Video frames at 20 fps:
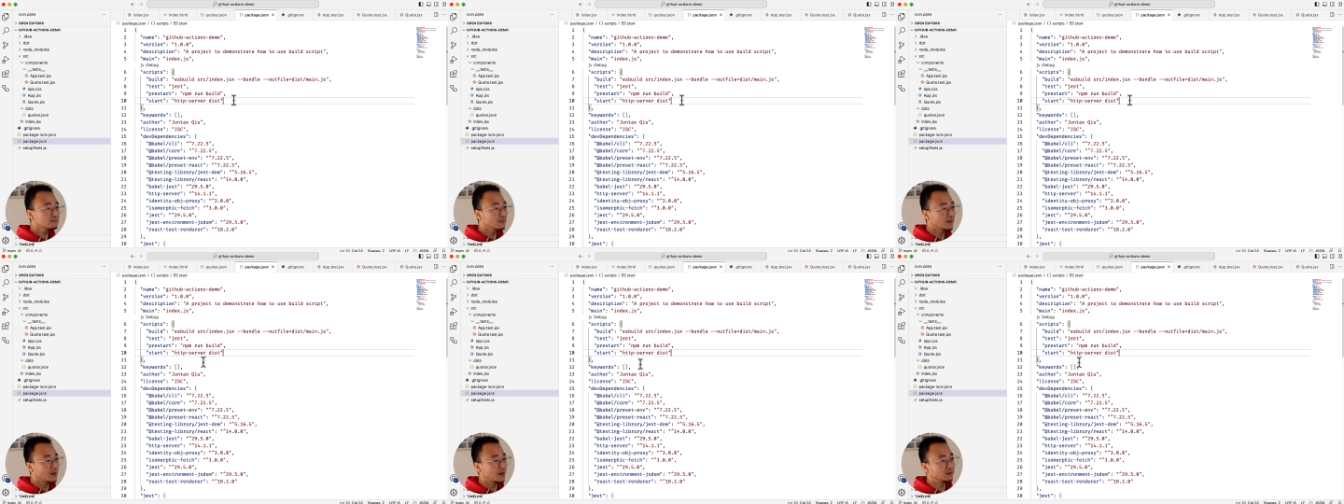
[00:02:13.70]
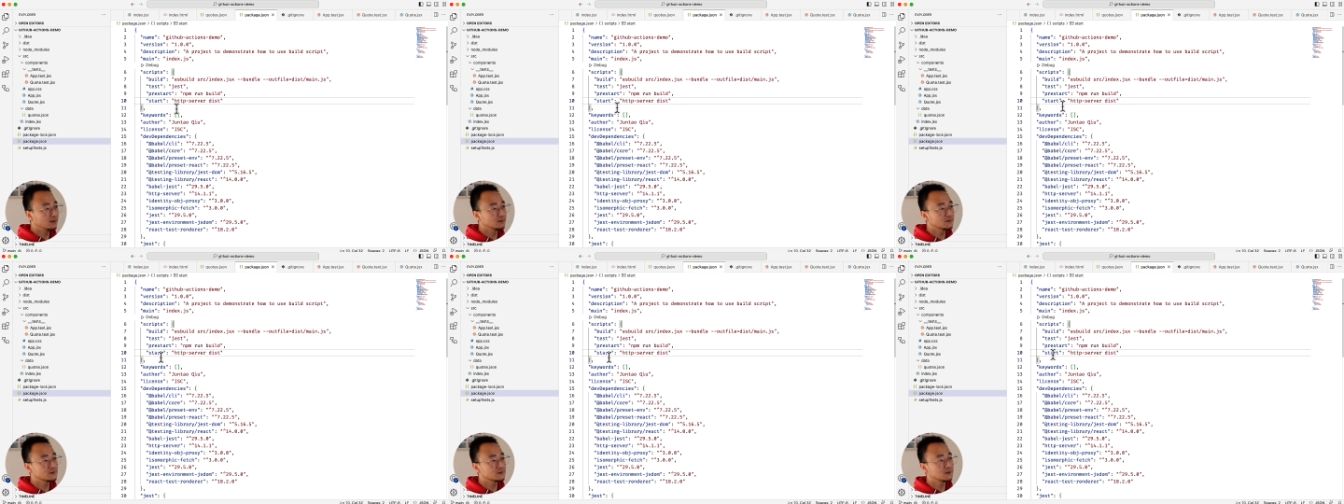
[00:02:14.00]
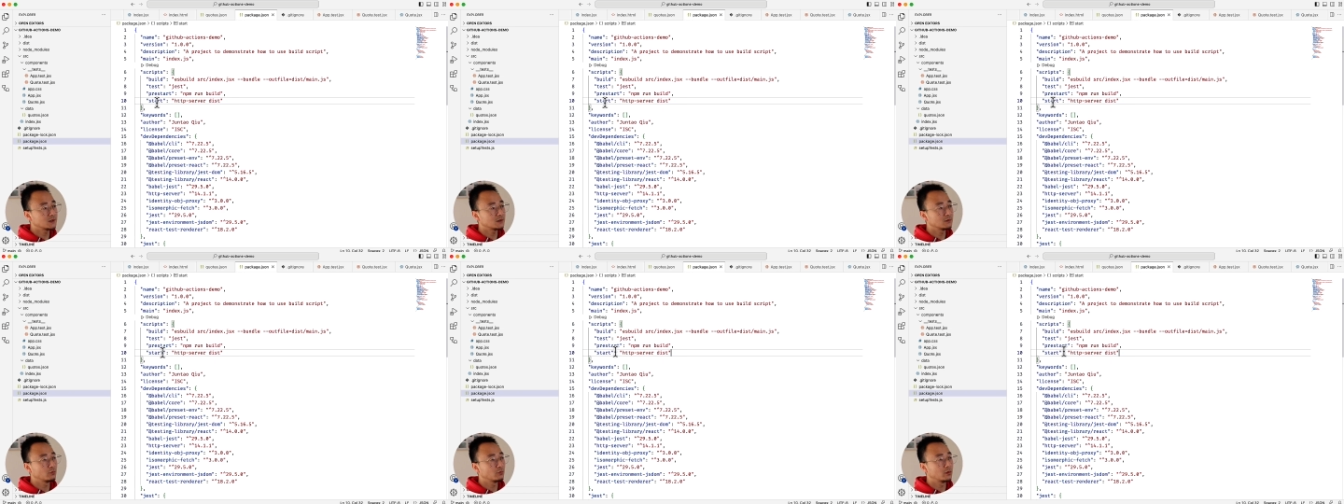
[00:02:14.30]
and the
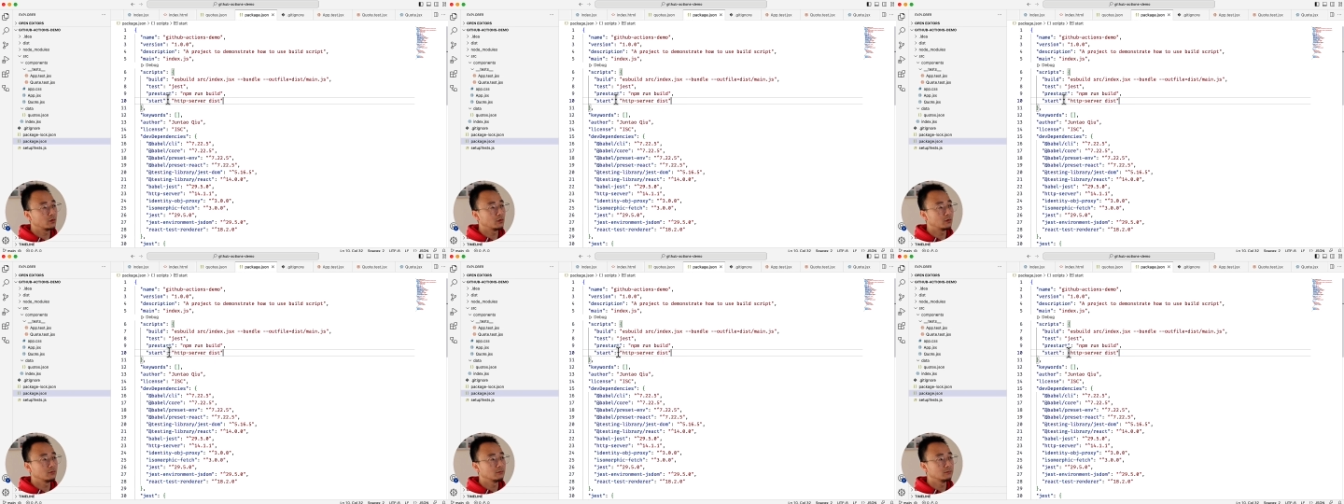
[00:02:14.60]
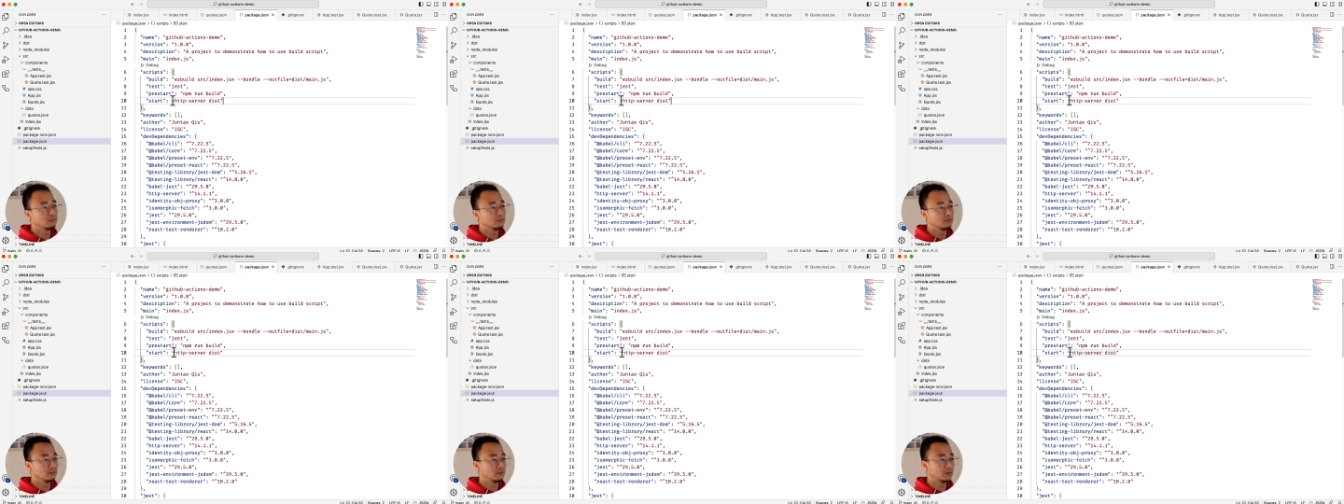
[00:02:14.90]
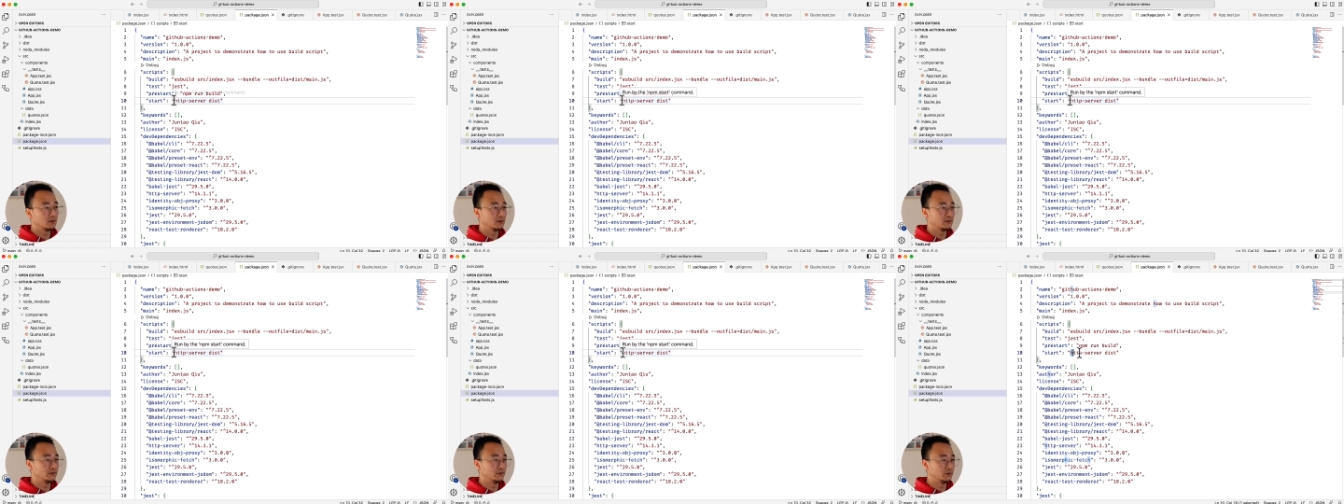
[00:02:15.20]
start will
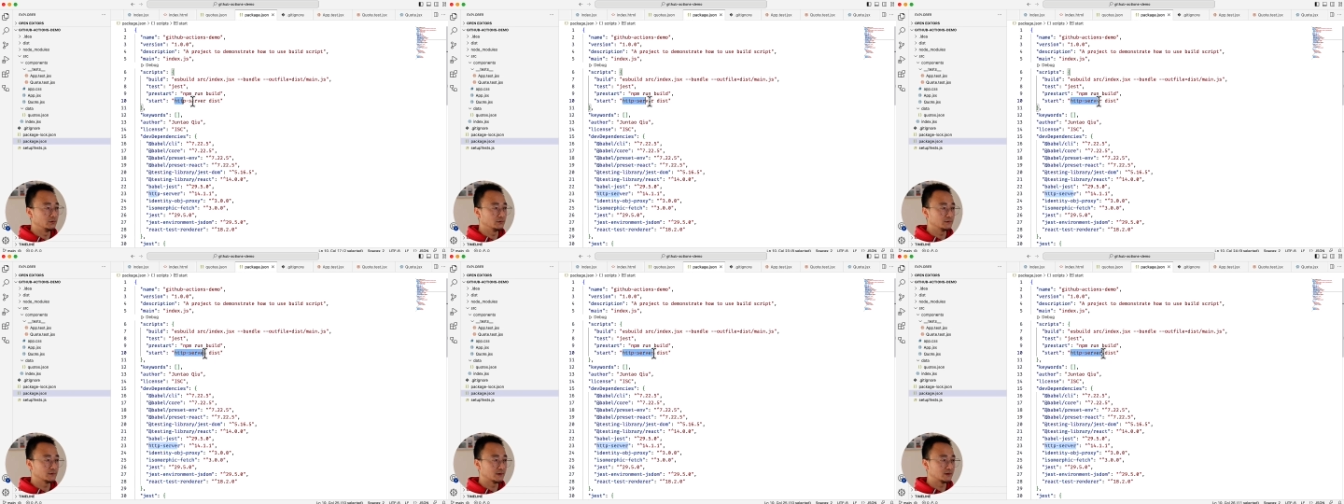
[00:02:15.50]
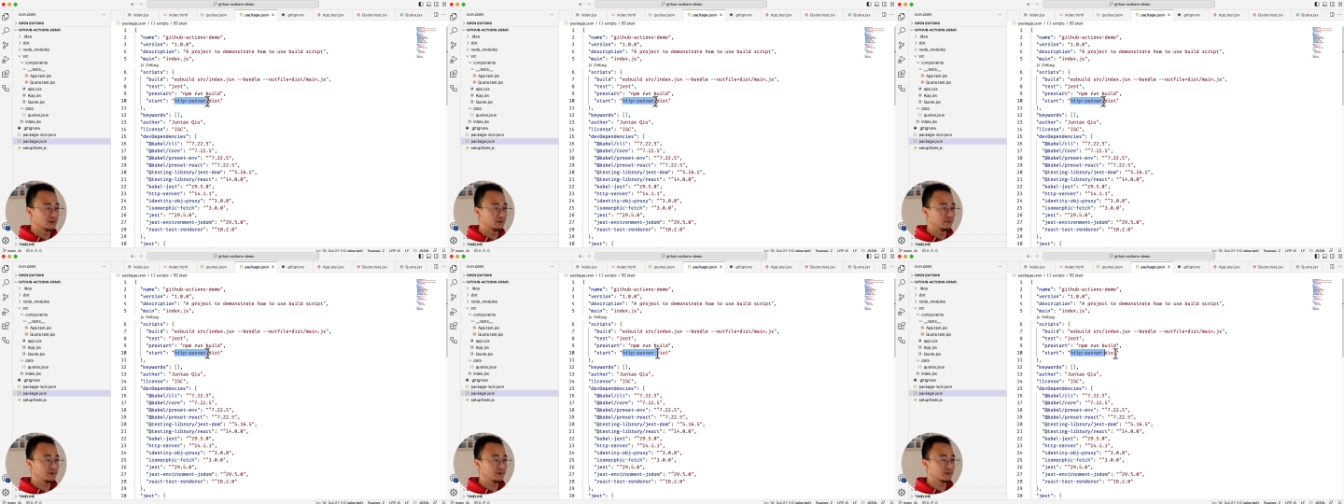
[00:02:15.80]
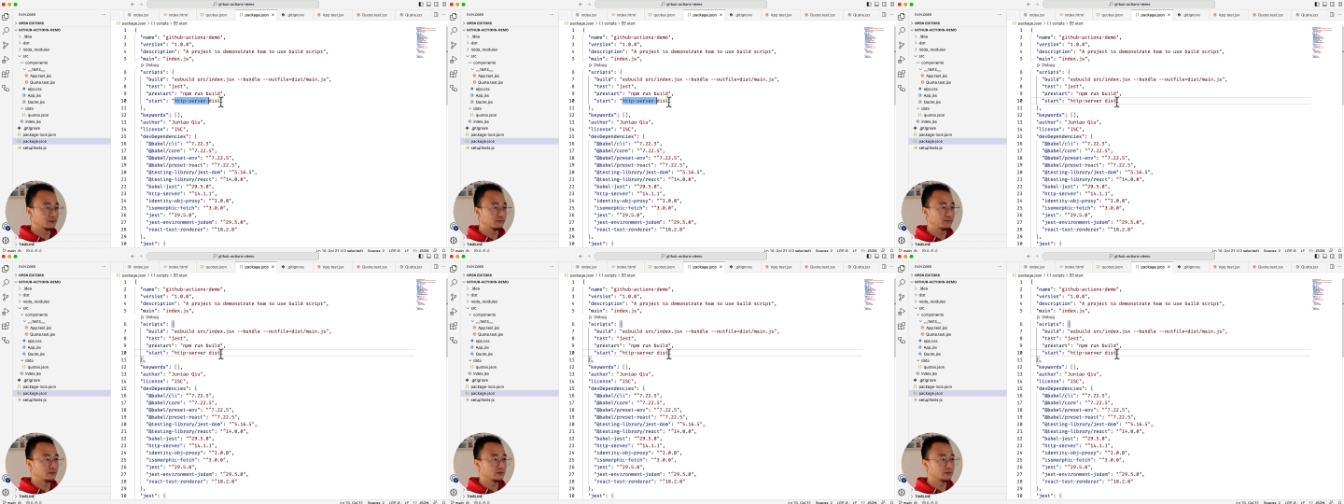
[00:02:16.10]
uh, use H T T P
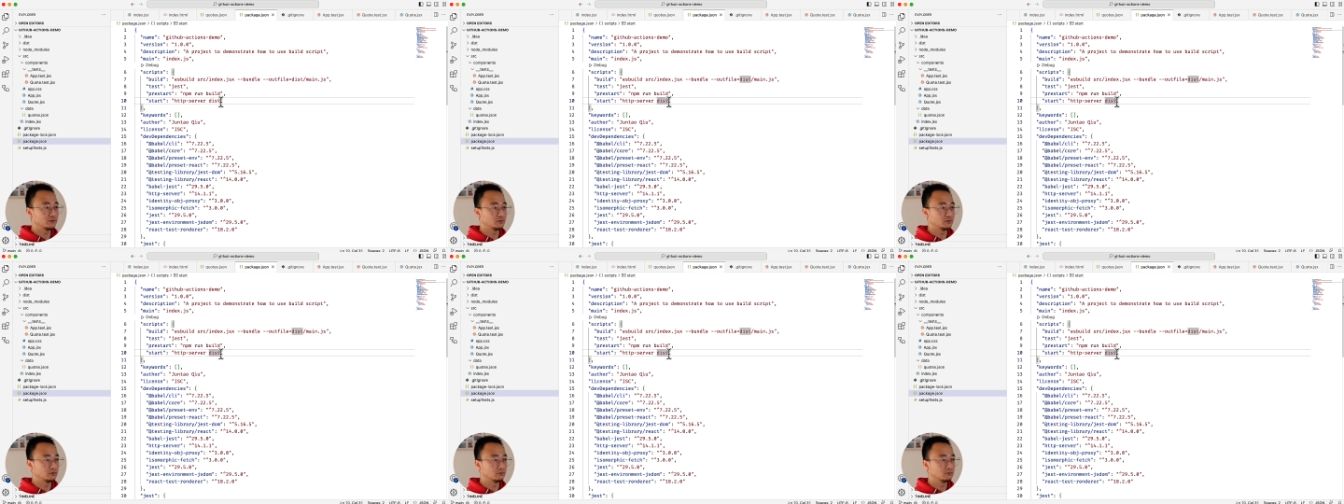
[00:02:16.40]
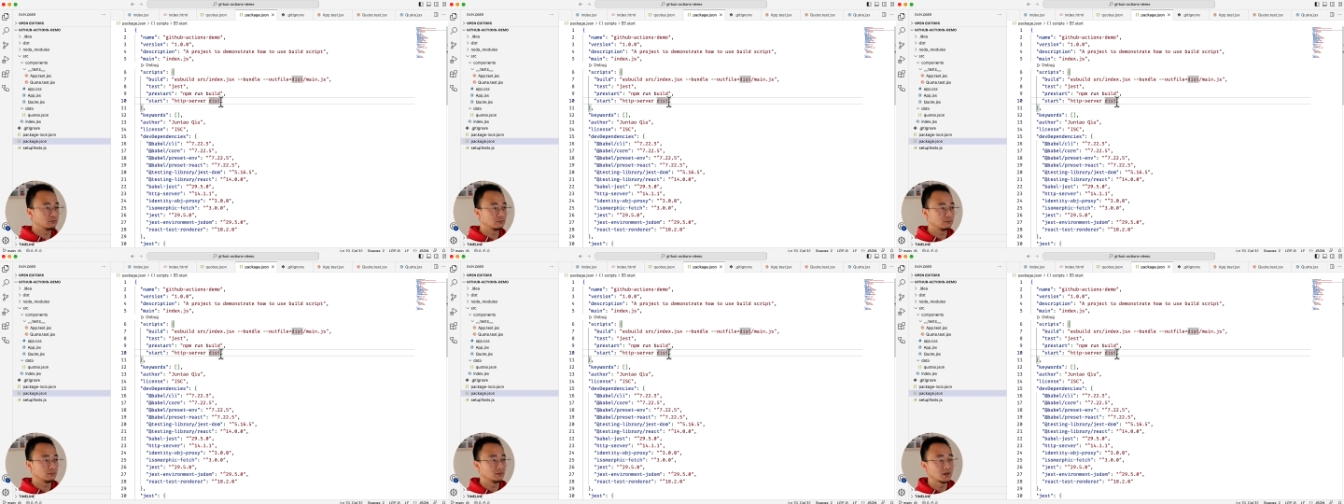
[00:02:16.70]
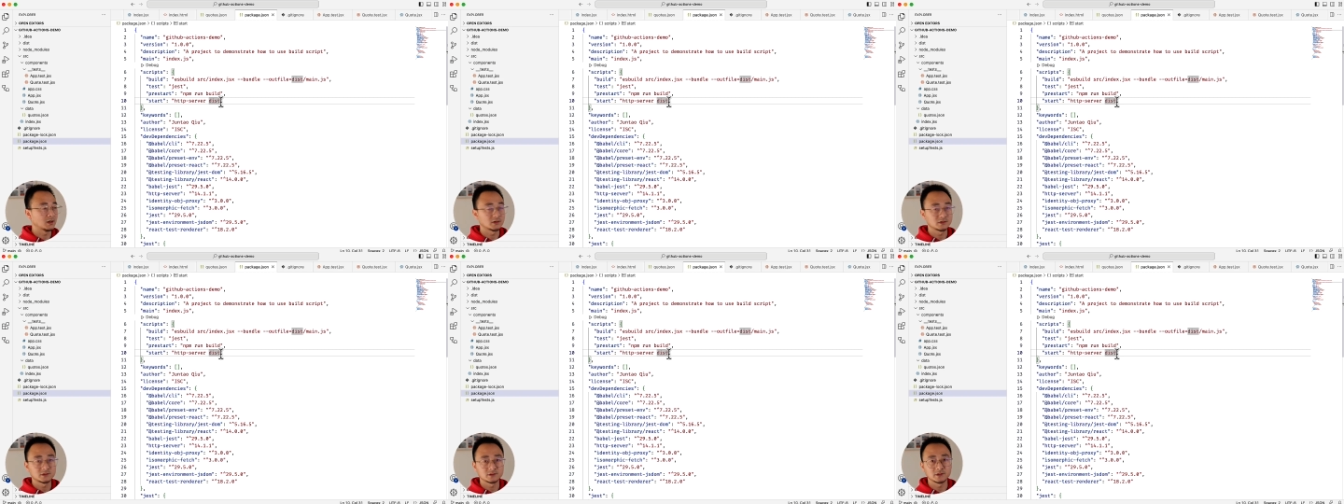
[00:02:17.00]
server to
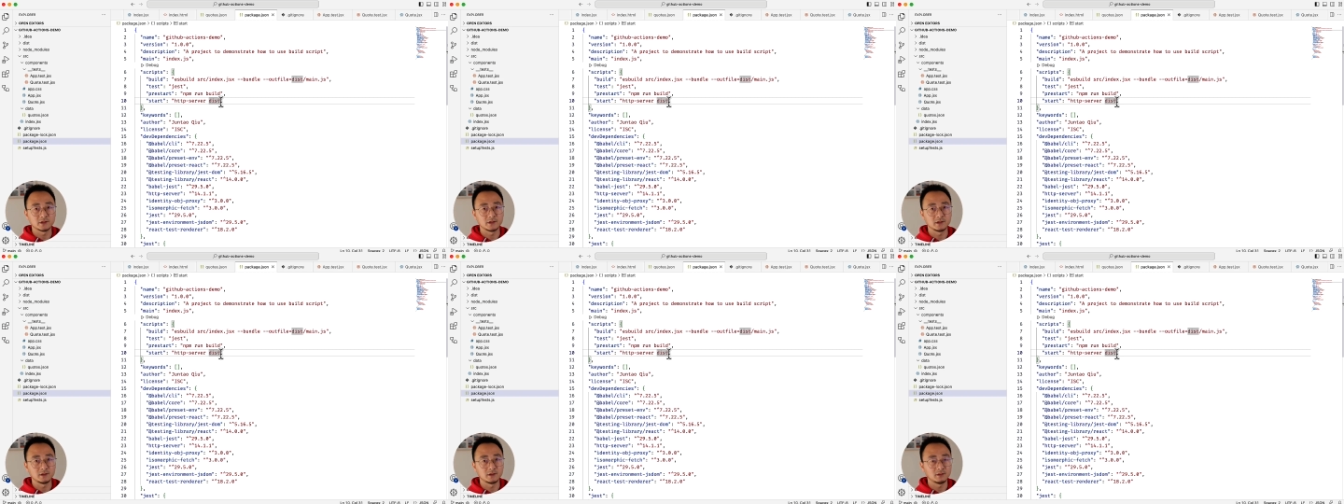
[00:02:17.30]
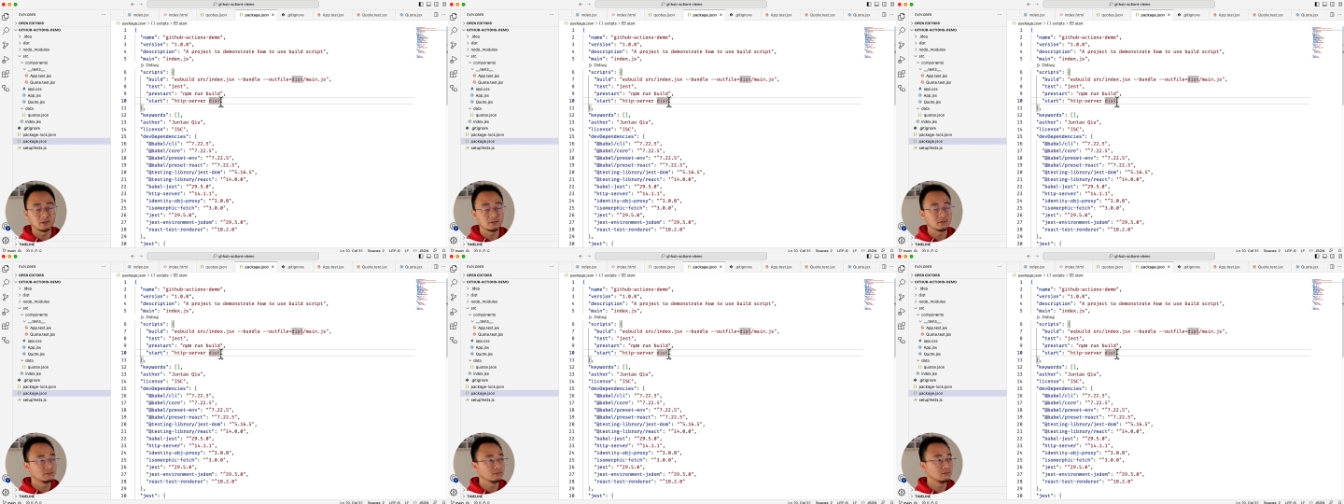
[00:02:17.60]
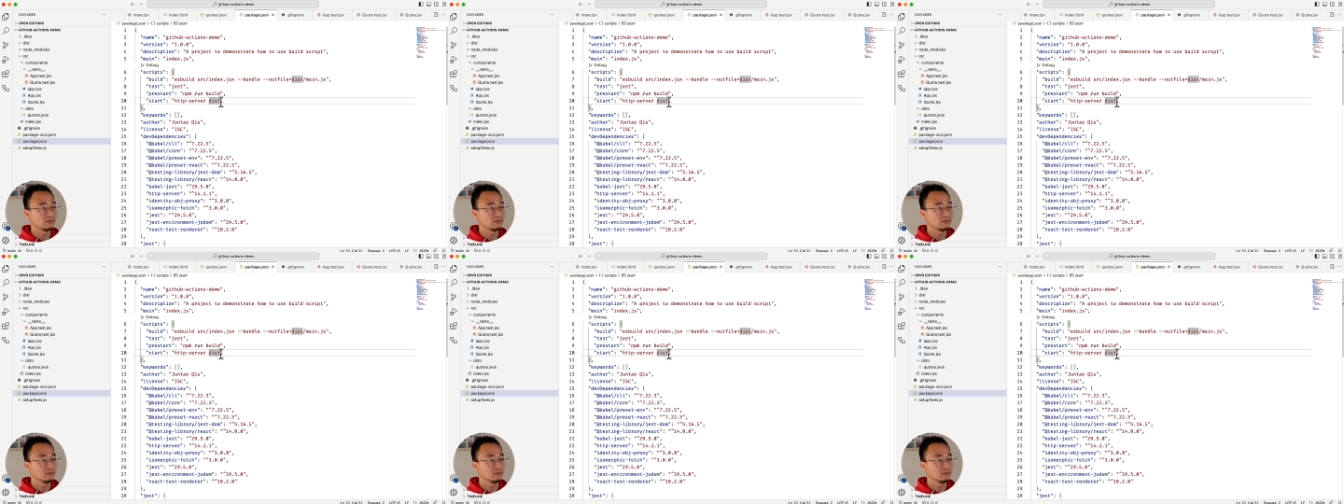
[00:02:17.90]
launch a